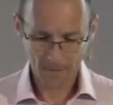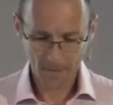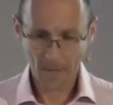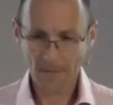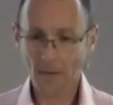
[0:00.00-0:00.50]

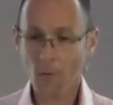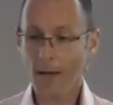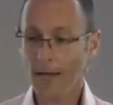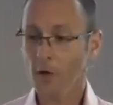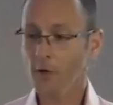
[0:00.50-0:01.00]
I think the
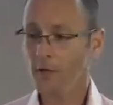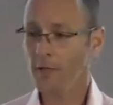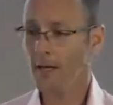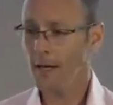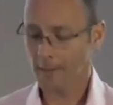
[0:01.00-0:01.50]
way Una
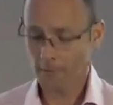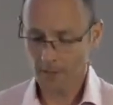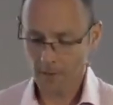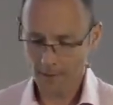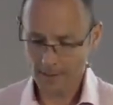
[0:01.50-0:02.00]
died was a
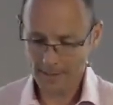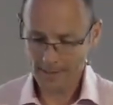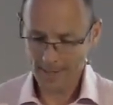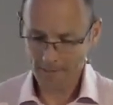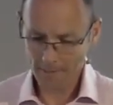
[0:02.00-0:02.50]
great
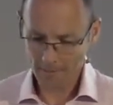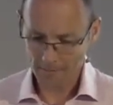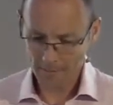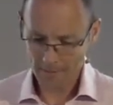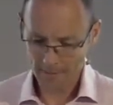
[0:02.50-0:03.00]
example of
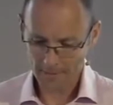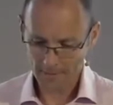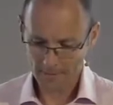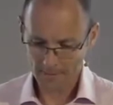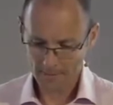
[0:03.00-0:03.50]
this.
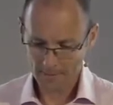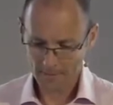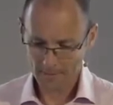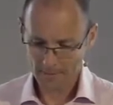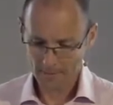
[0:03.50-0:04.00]

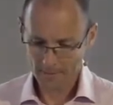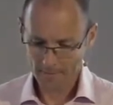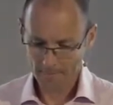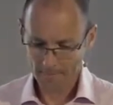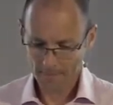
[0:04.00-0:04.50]

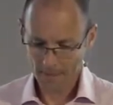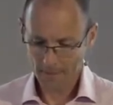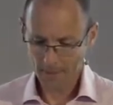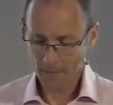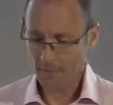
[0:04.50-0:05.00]
And
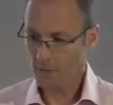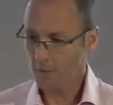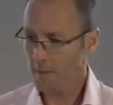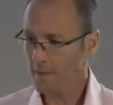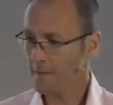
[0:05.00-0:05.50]
those of us who've
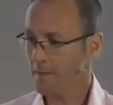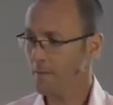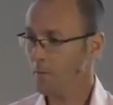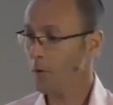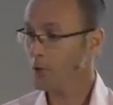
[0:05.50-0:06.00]
been
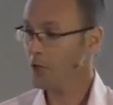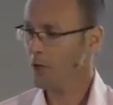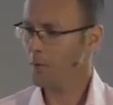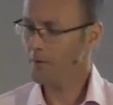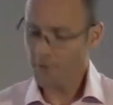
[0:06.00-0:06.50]
watching on,
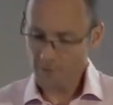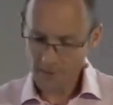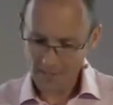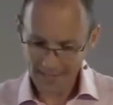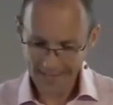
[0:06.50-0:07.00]
we've sort of
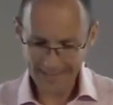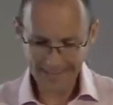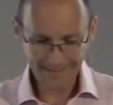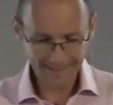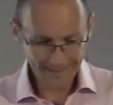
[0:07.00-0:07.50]
seen, you
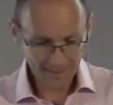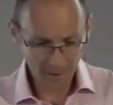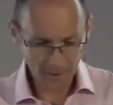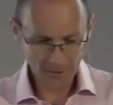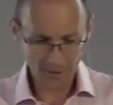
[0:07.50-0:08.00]
know,
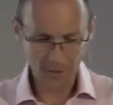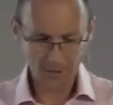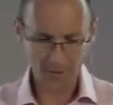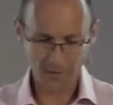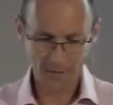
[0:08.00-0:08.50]
lots and lots
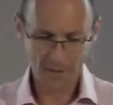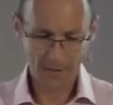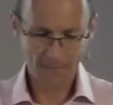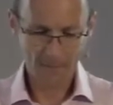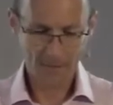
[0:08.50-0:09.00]
of
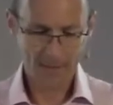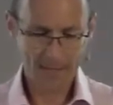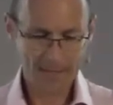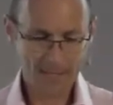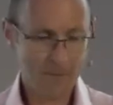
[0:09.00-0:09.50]

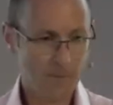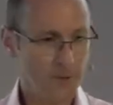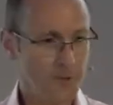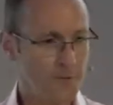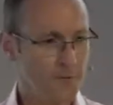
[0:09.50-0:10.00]

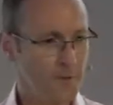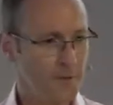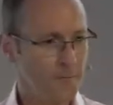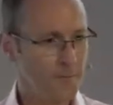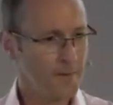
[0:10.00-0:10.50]
examples of
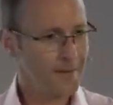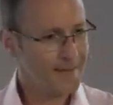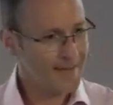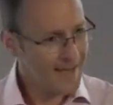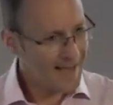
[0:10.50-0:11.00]

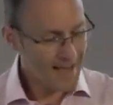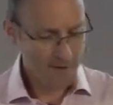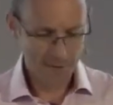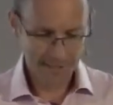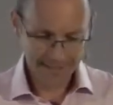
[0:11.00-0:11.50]
care
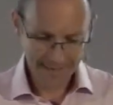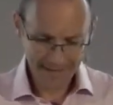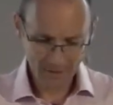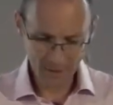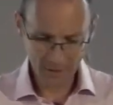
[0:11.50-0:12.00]
and
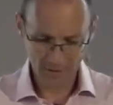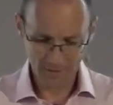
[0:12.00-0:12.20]
attention.